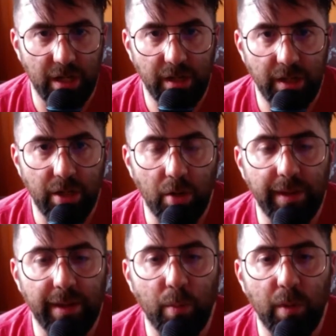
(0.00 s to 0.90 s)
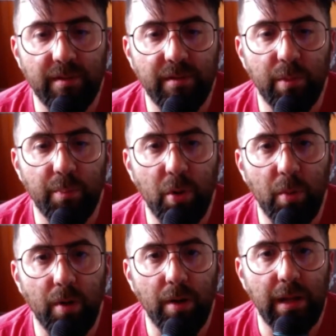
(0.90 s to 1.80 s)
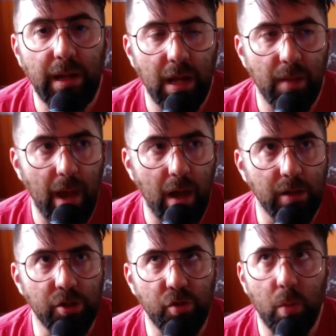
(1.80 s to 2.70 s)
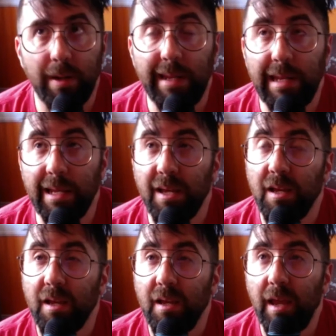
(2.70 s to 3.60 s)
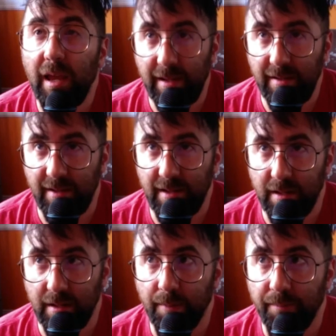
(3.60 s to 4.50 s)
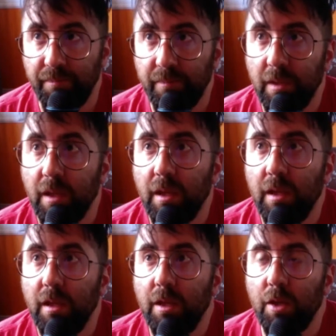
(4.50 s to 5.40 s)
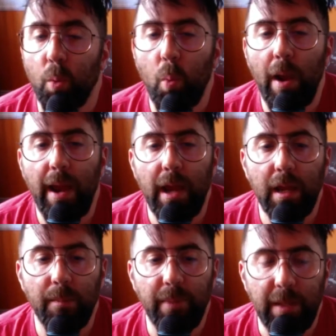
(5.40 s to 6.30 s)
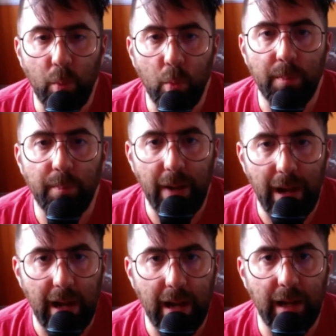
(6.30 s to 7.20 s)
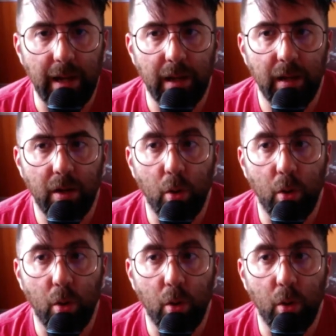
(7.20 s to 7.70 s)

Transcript: You know, like when when Bill Murray came out in 2018, you know the way people would buy or